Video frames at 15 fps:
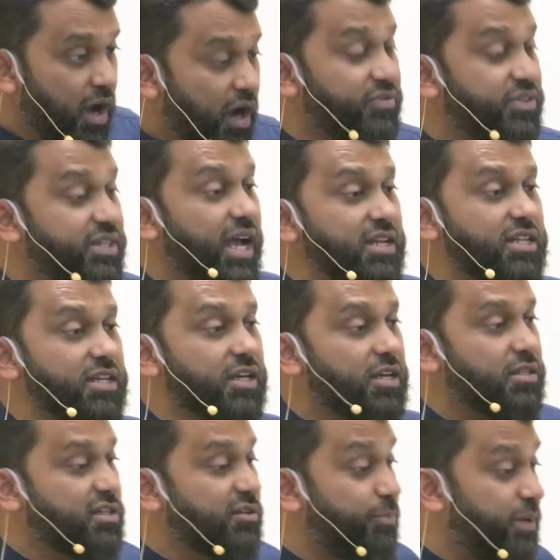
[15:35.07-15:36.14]
Of the
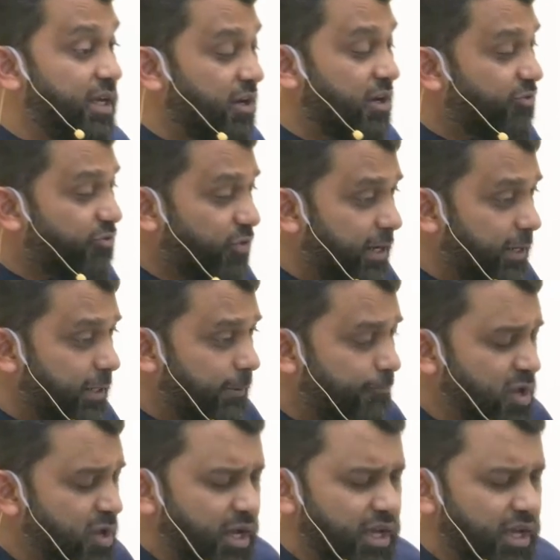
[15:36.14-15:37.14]
etiquettes of being a friend